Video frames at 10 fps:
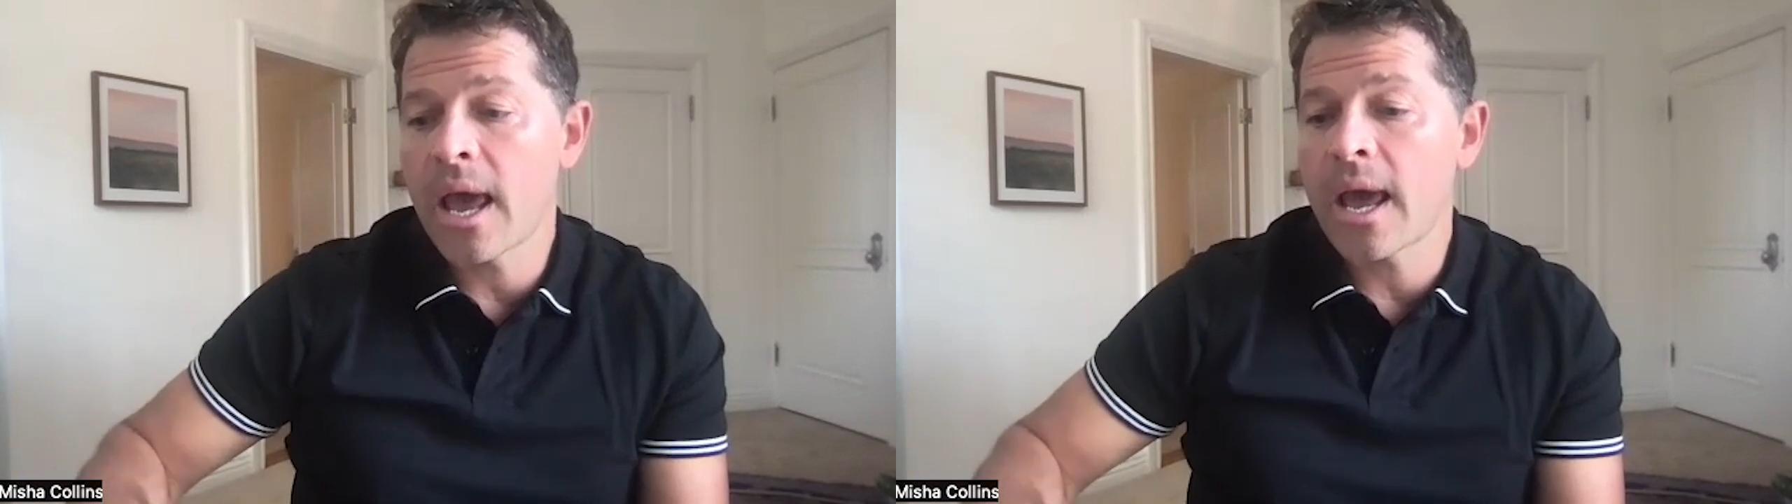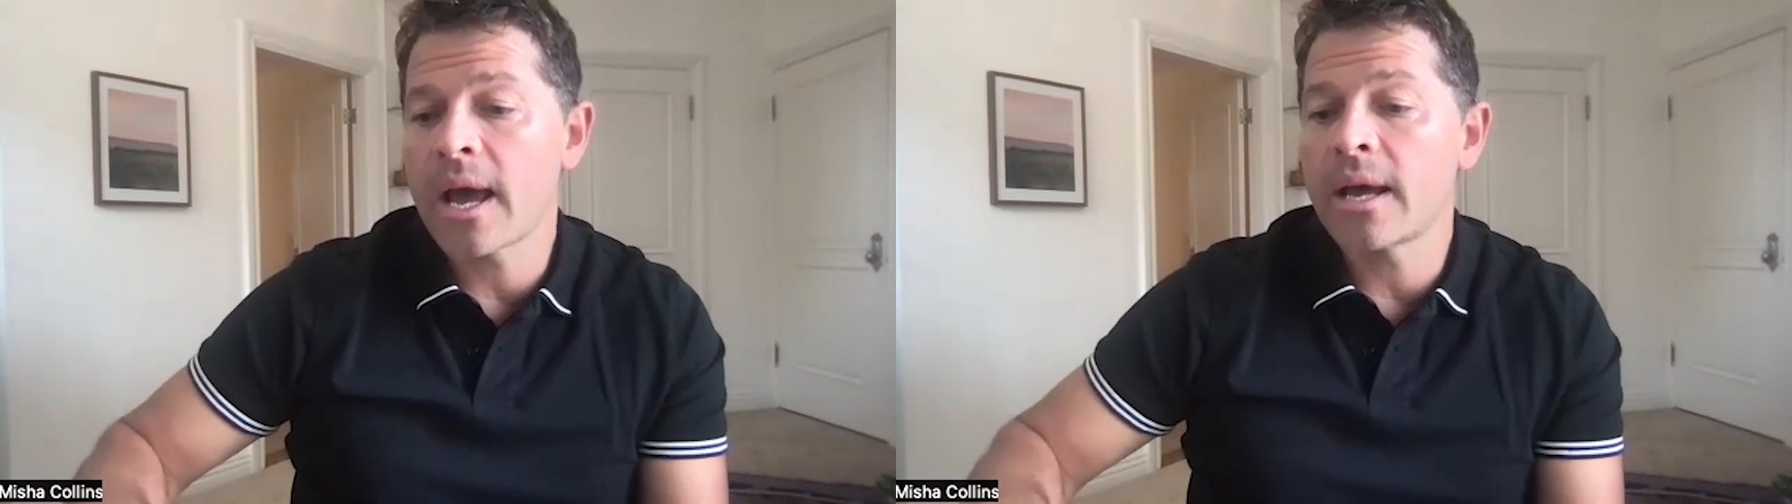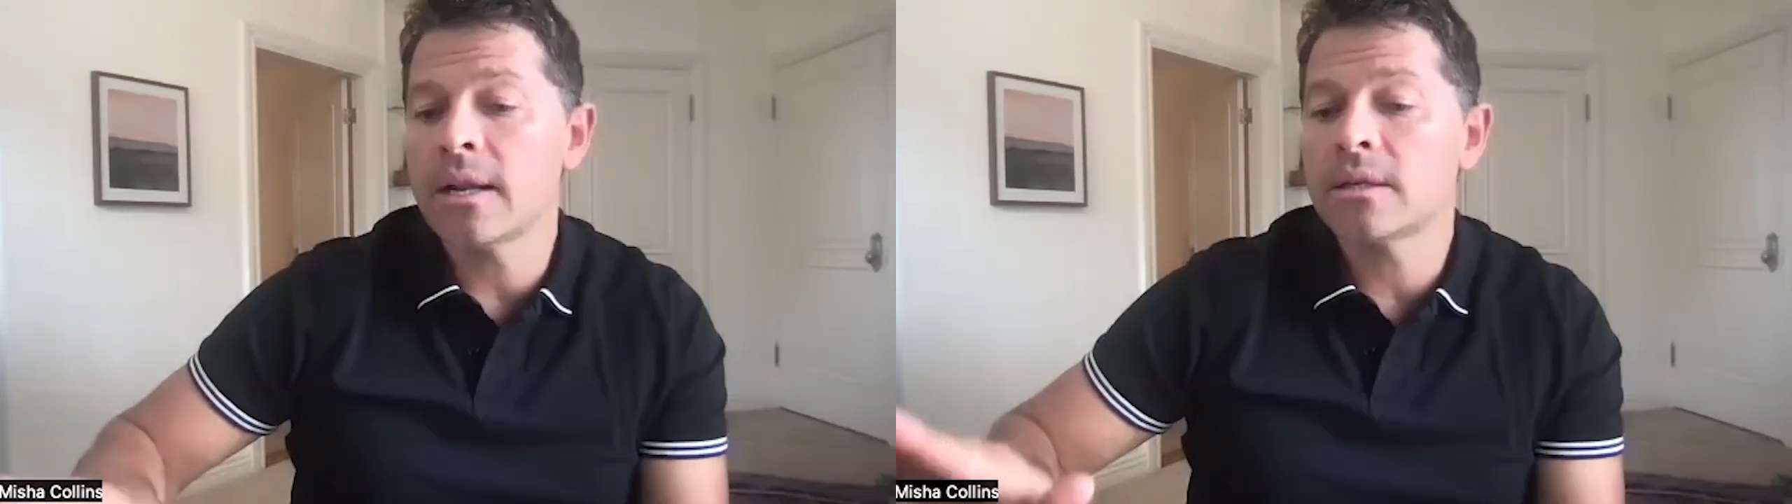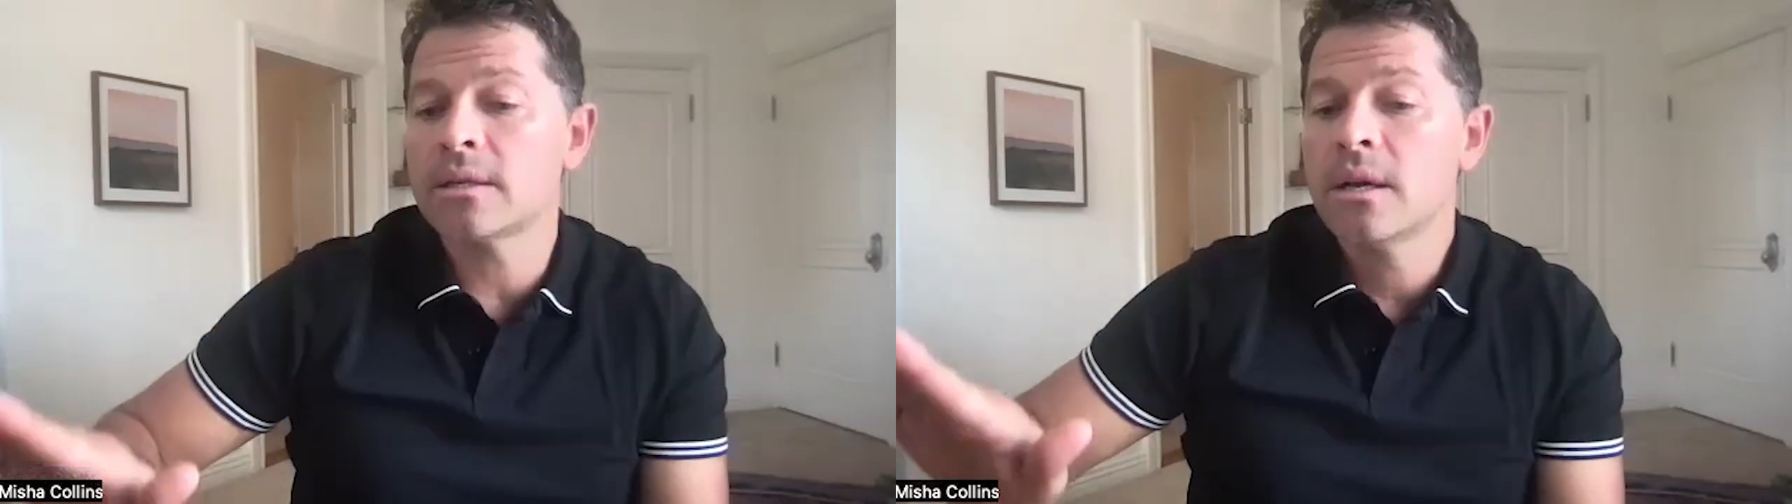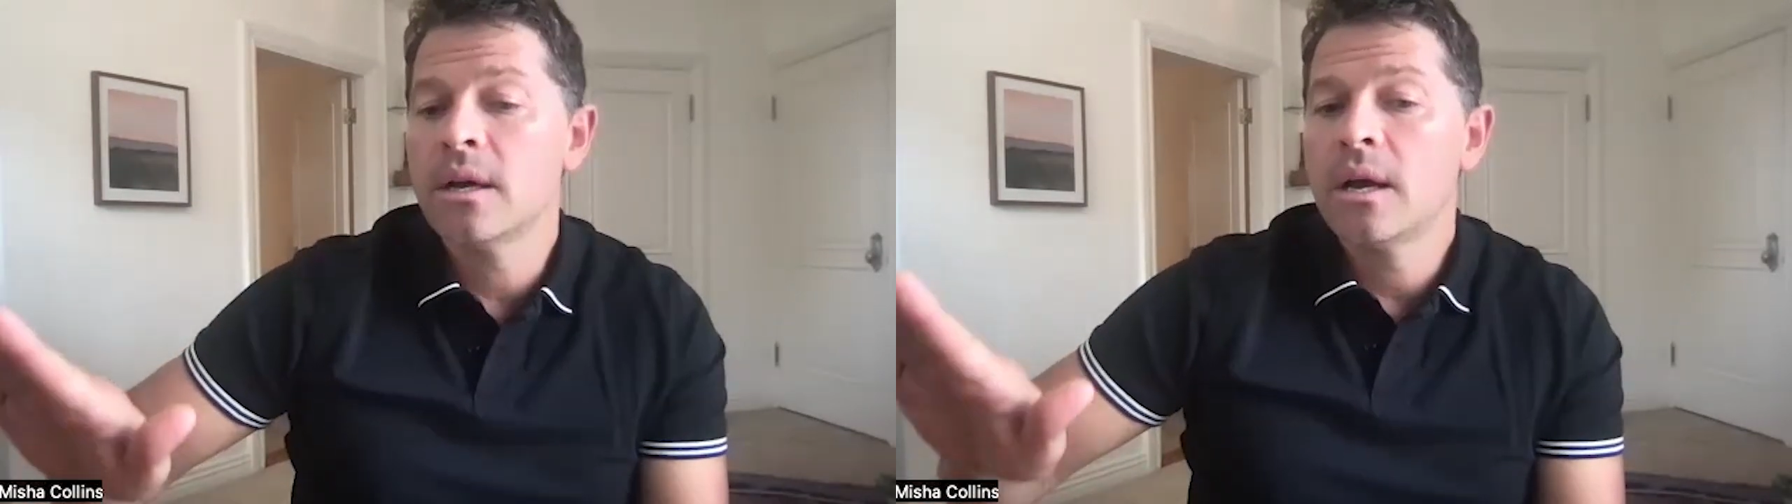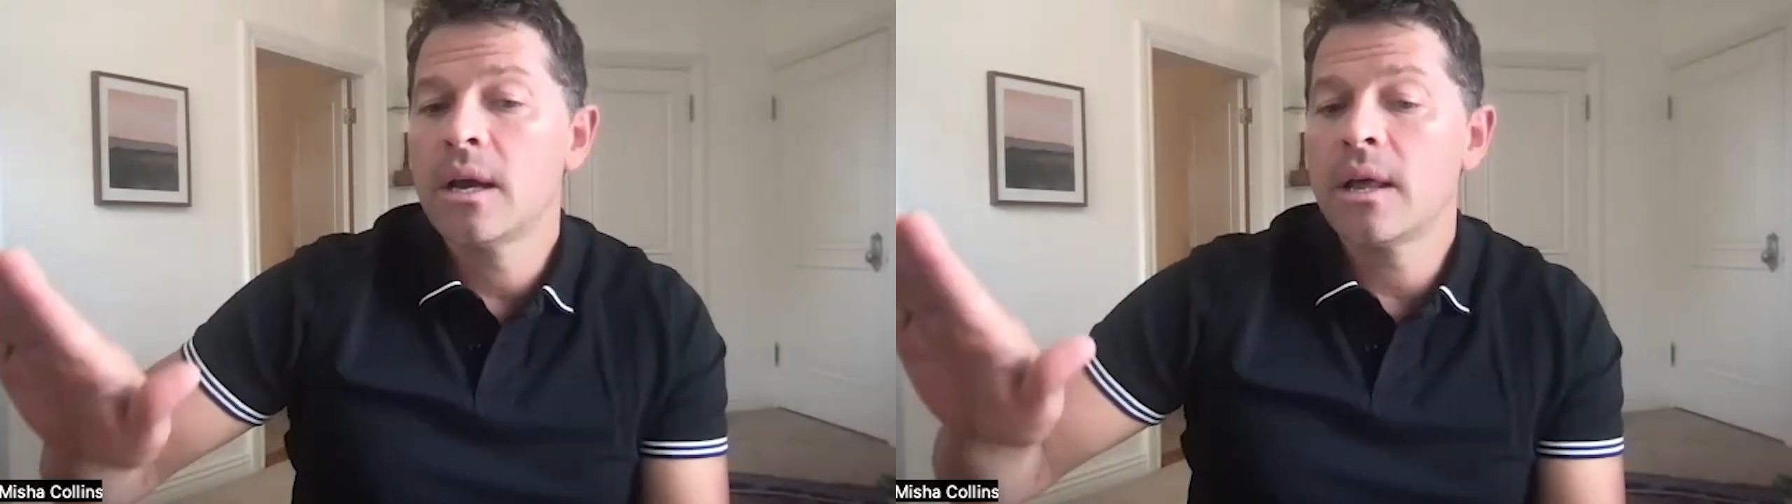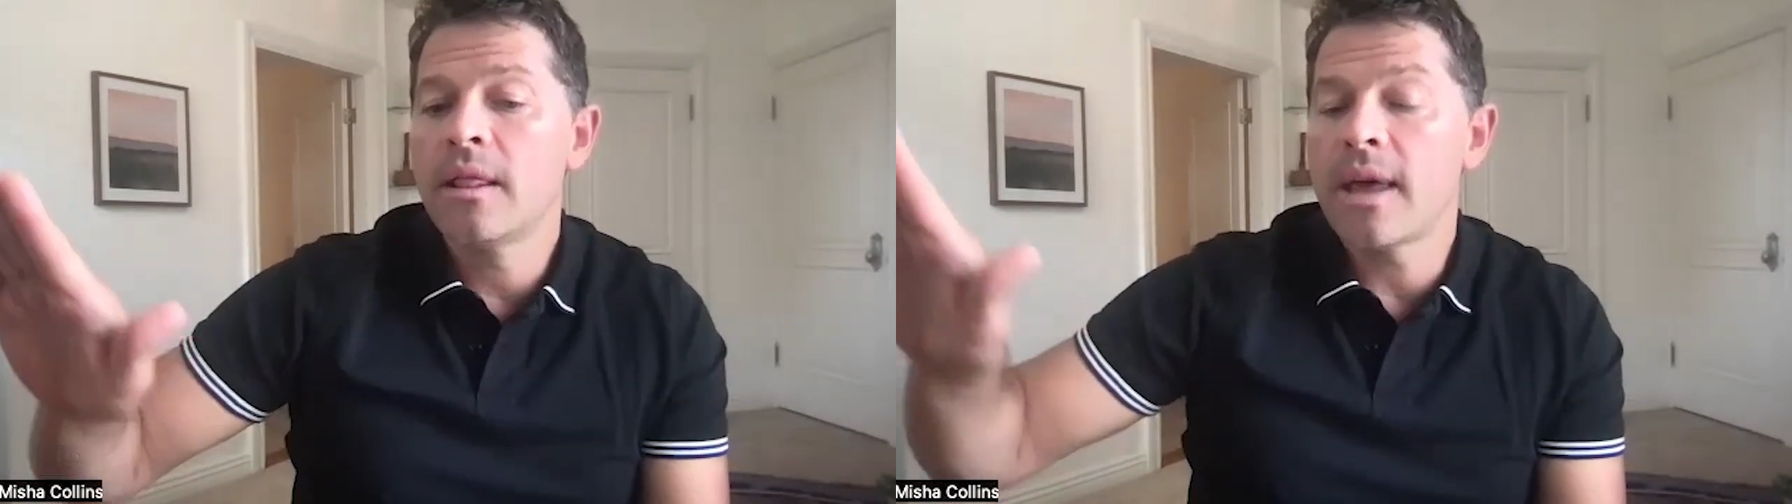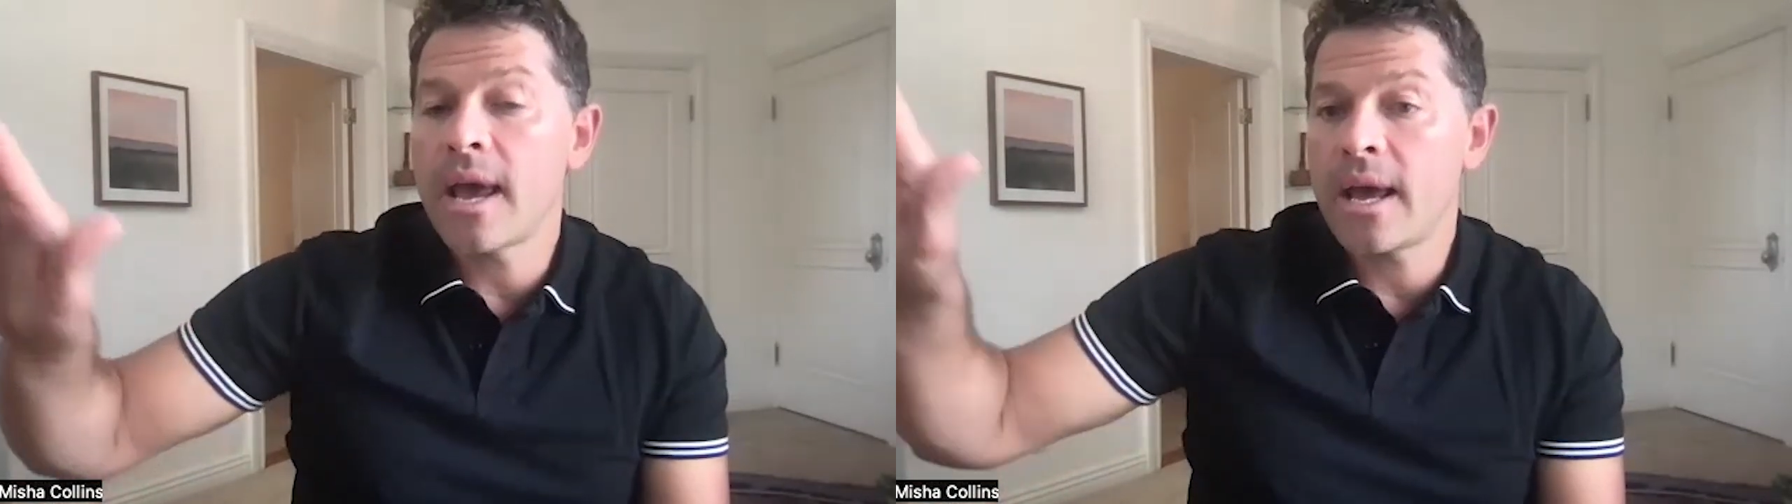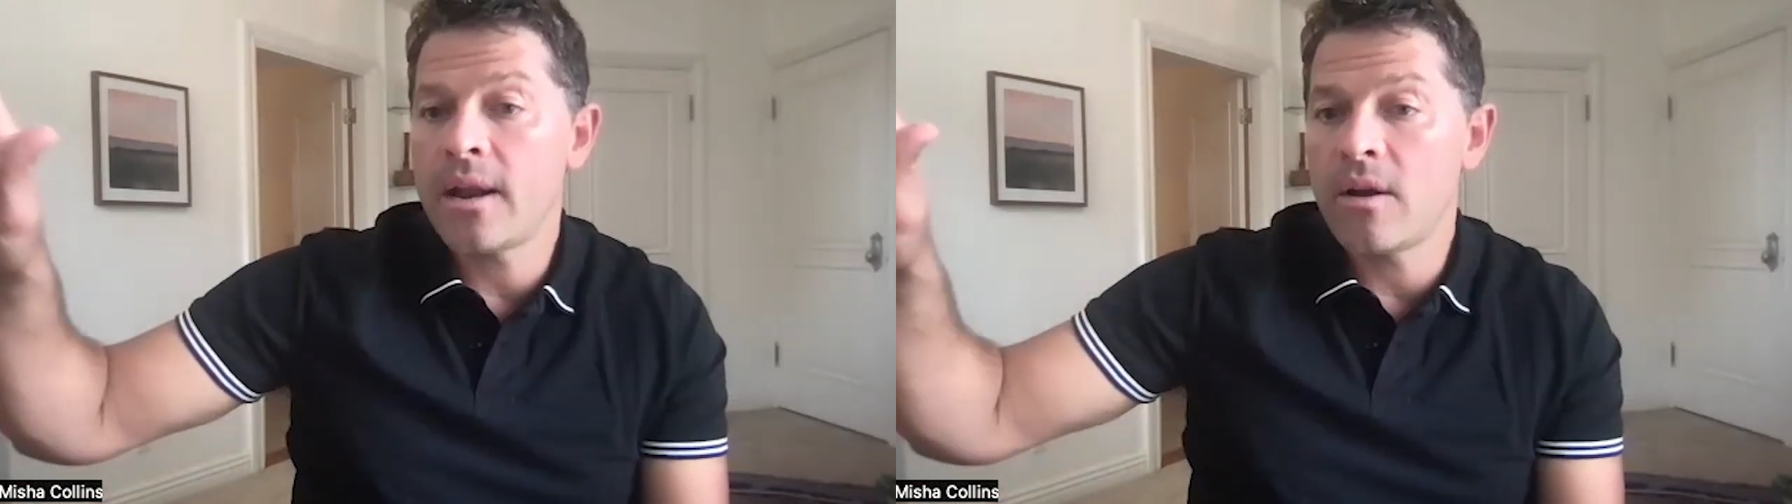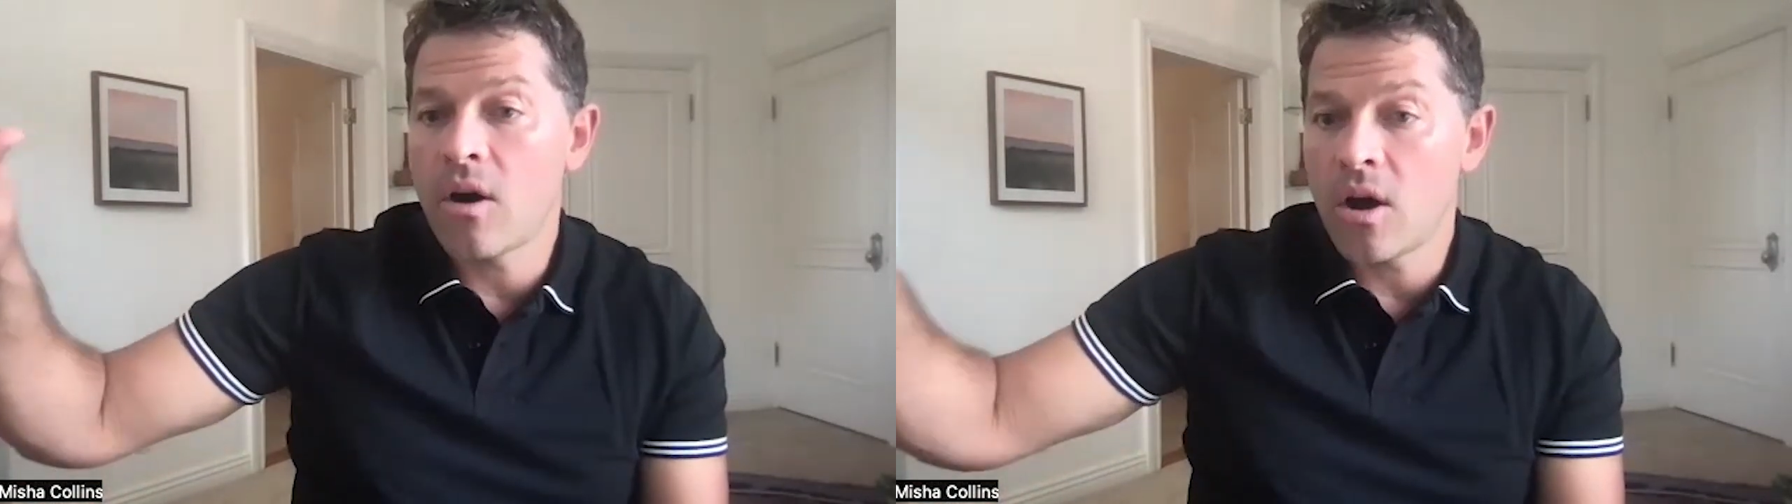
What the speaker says: And then